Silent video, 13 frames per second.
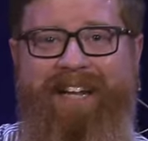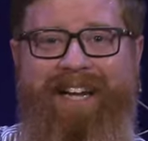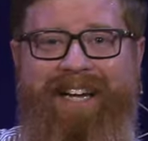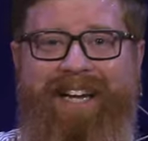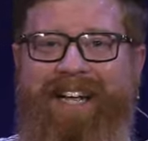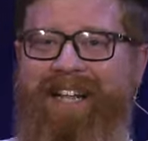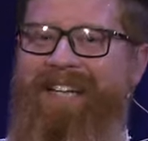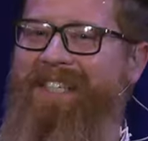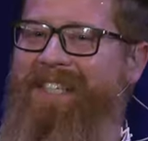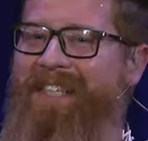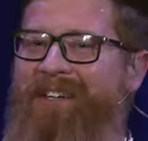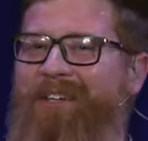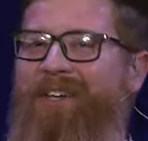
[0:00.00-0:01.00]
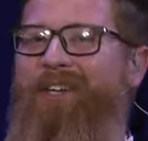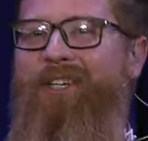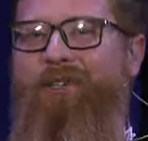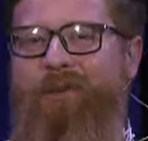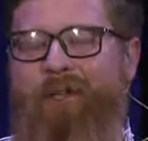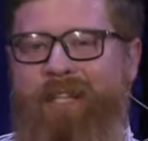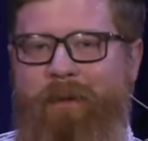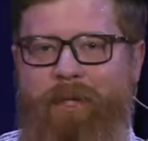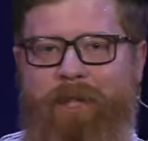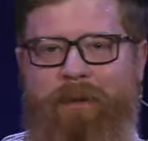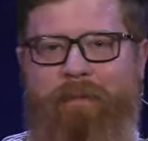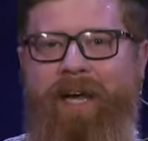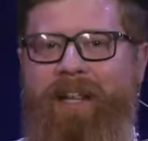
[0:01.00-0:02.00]
Like, let's deal shrewdly with
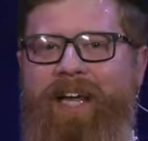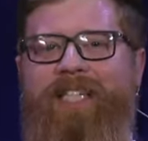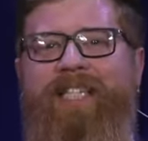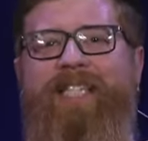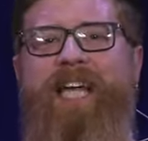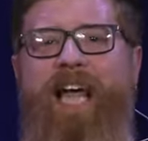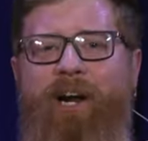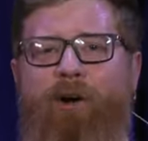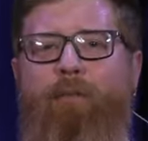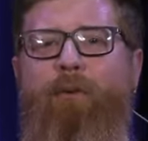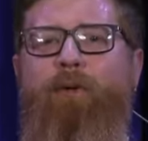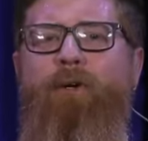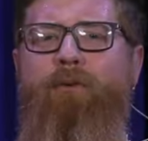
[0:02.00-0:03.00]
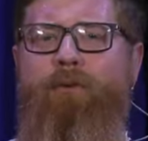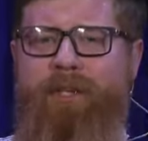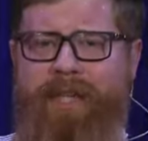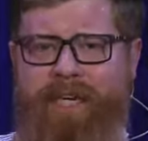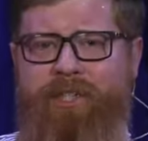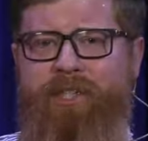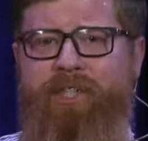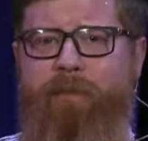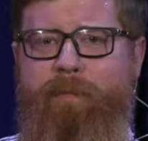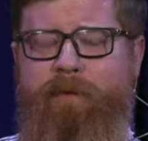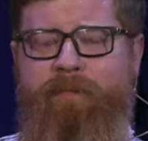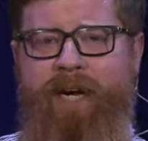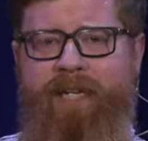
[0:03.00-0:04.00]
them. That's terrible relationship
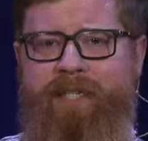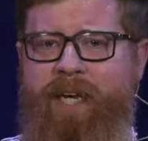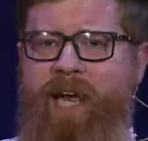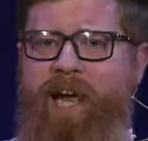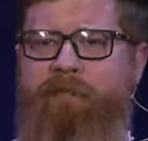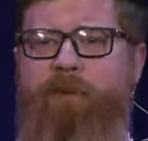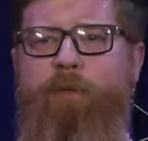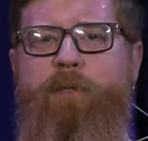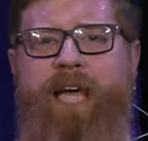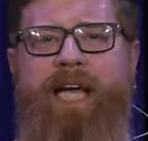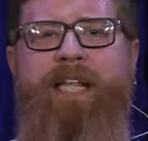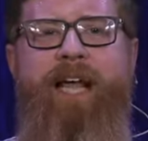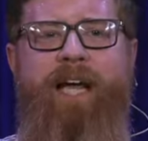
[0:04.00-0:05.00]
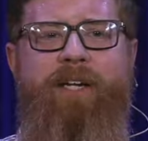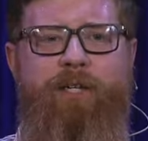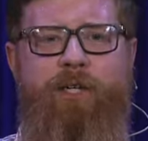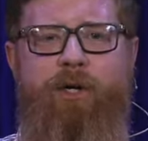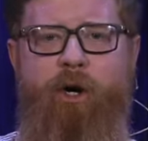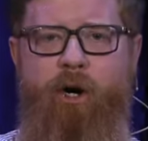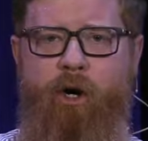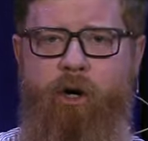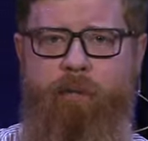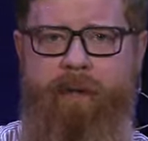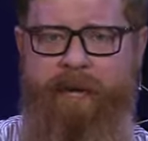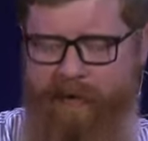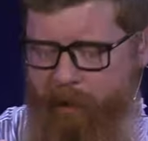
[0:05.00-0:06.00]
advice. If you take that to your
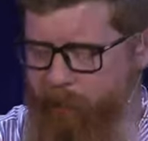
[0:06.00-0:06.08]
home, it